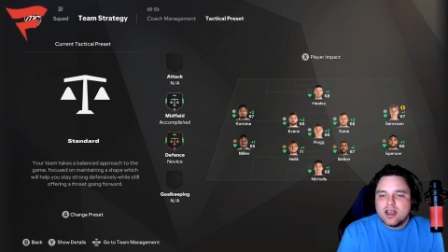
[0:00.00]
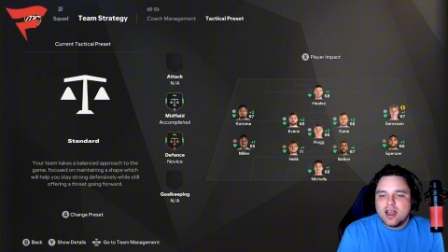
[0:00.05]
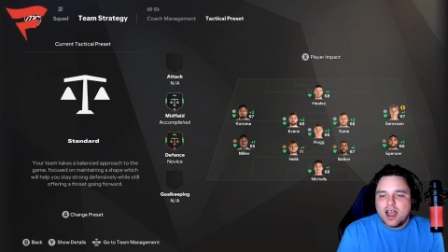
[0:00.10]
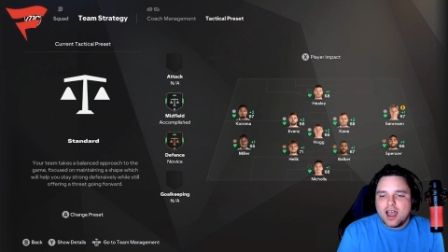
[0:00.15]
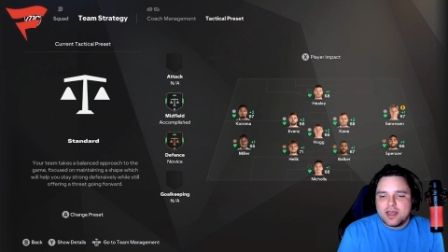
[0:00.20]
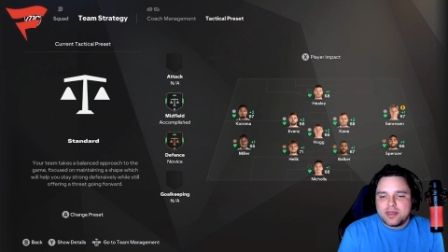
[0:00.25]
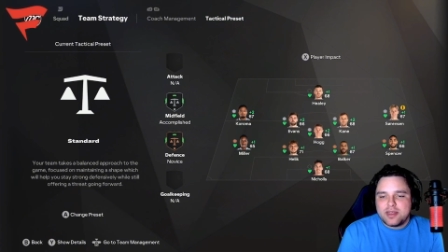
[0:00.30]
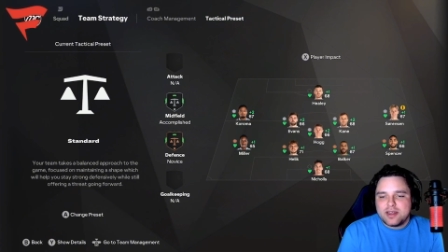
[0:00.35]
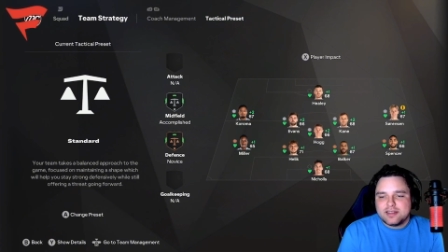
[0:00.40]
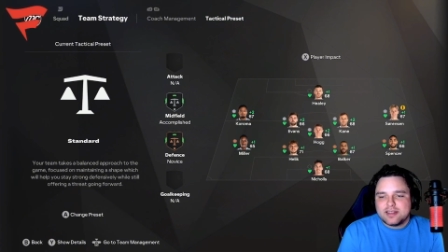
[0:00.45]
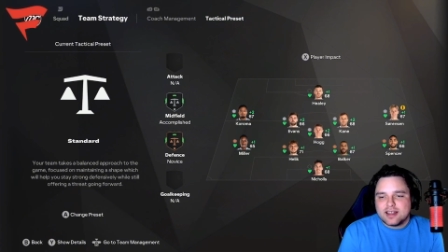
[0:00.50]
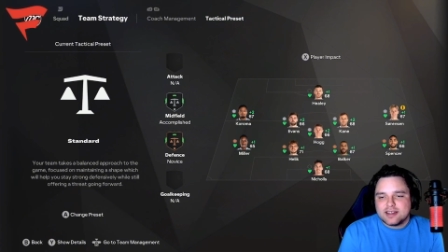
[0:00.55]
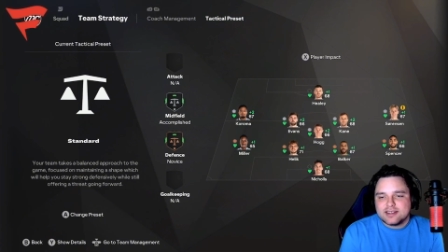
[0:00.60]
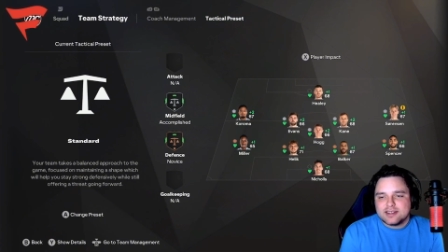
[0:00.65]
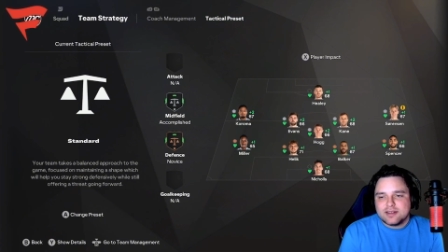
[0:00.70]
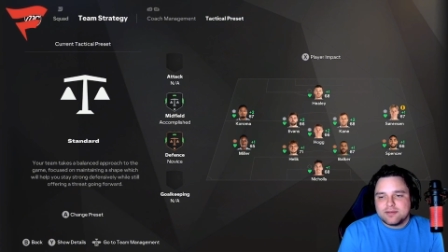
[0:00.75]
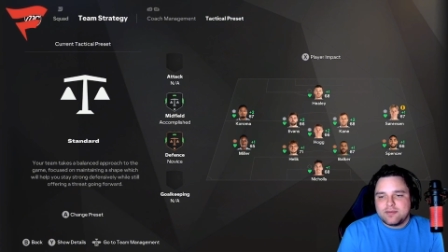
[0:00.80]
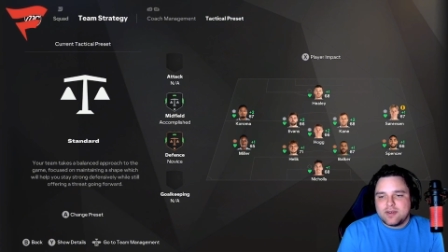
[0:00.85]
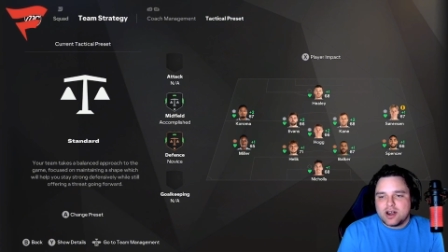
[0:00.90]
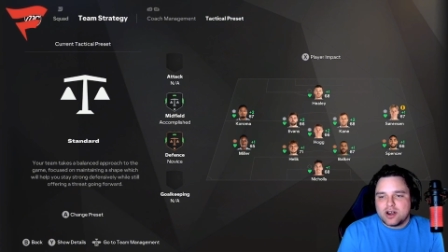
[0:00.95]
I think that's
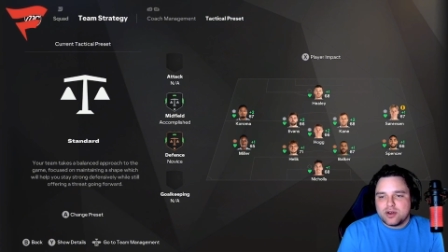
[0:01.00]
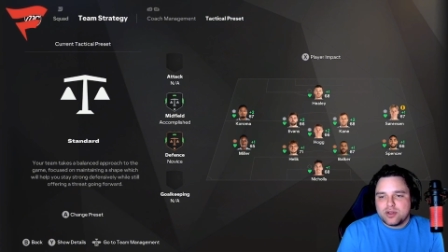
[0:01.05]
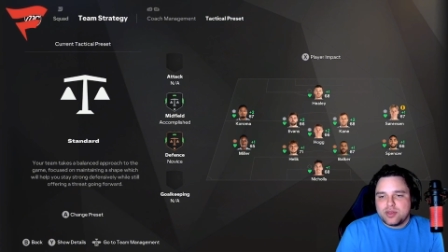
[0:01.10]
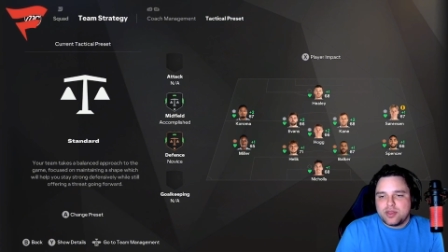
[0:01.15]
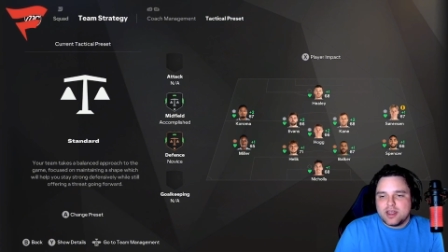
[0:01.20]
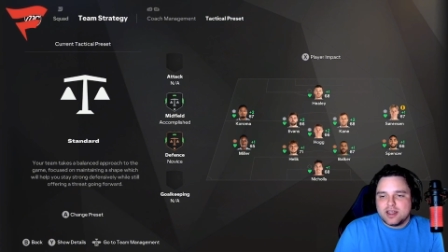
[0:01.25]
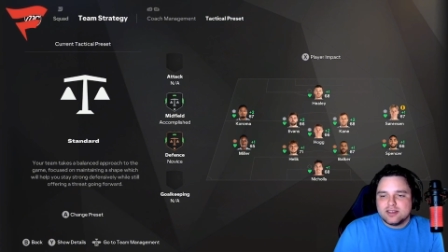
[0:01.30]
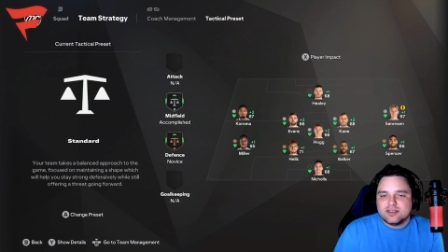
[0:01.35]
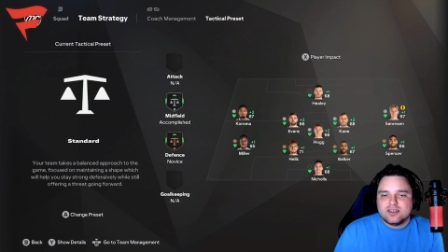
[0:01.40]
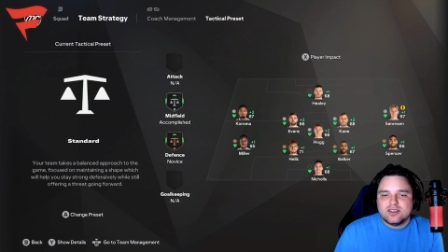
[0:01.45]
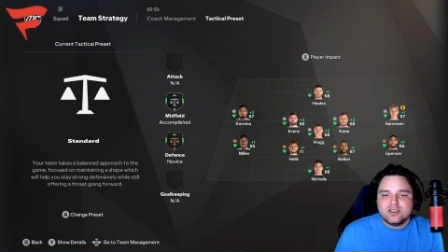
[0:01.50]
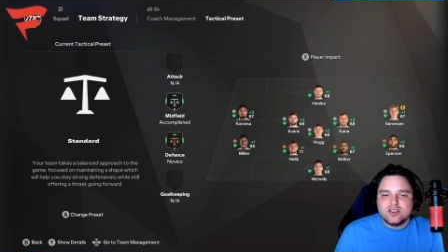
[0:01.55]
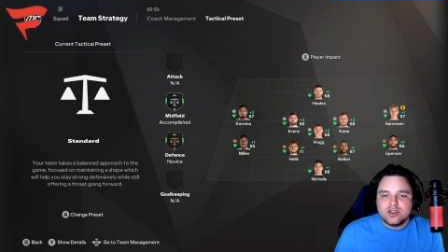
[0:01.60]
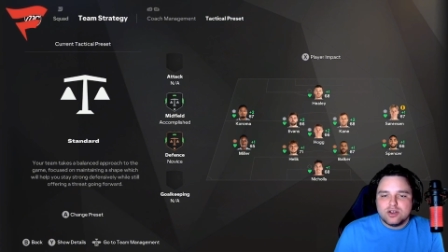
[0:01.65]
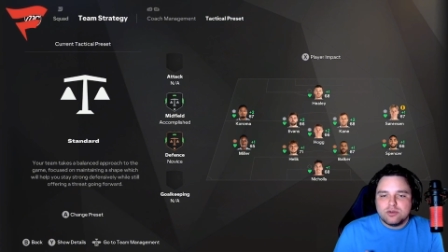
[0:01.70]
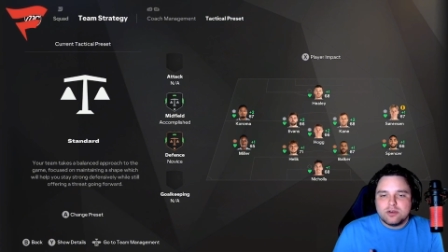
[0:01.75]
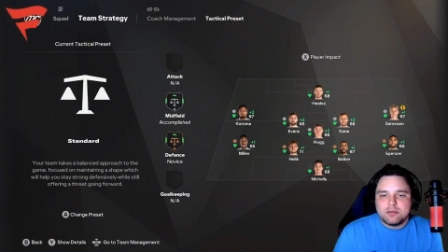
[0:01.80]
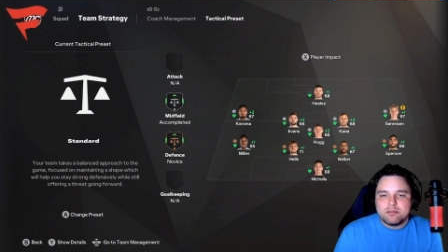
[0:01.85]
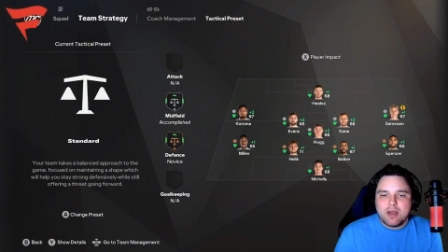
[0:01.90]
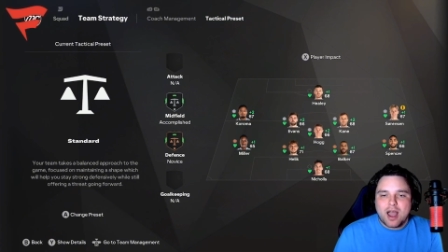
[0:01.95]
the fair thing to
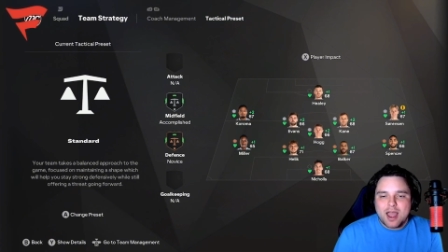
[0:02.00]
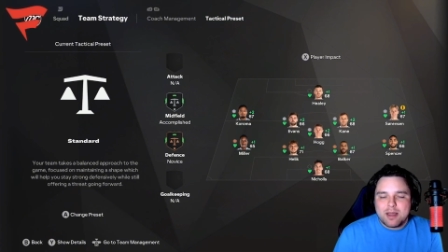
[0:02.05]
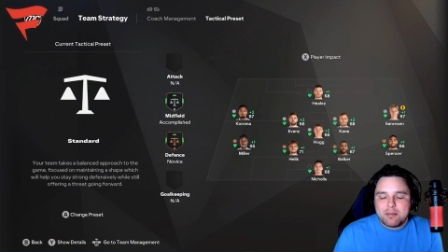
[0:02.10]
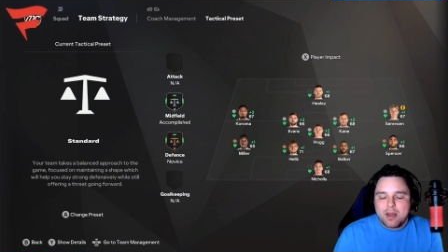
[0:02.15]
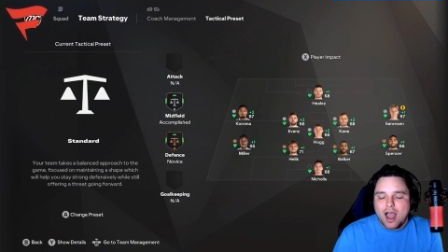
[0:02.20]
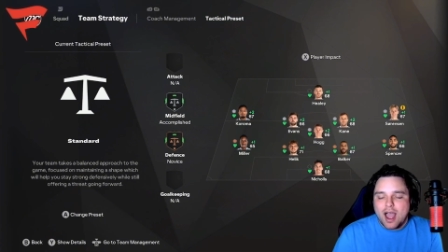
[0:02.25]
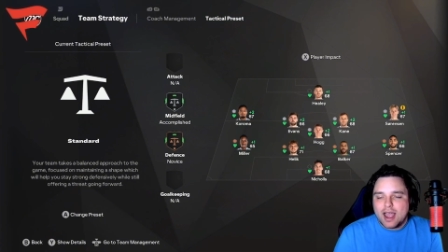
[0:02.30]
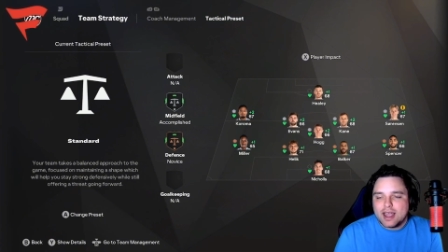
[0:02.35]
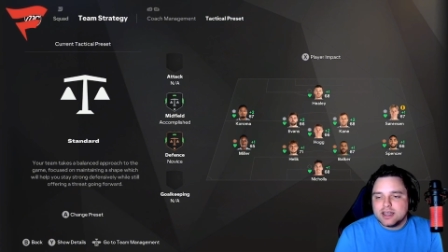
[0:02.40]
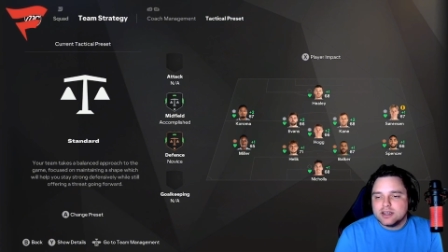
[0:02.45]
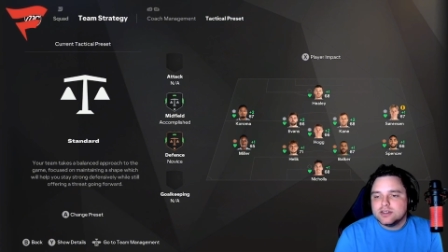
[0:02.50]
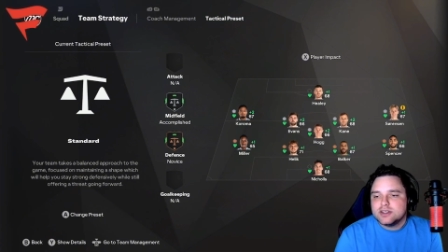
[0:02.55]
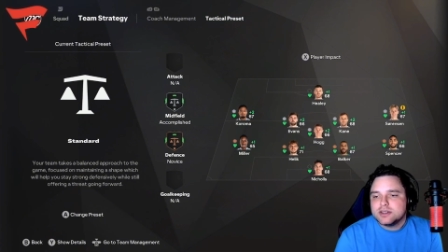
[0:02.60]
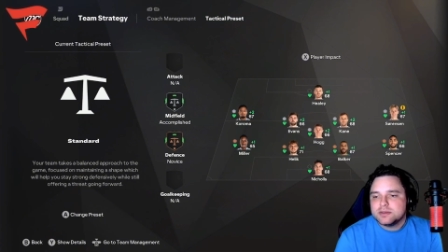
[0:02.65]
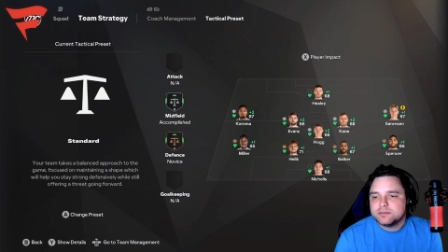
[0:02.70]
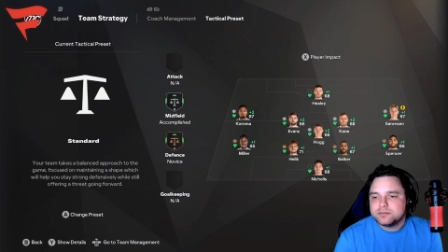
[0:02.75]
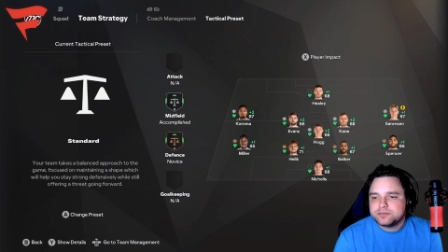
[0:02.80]
do in my mind.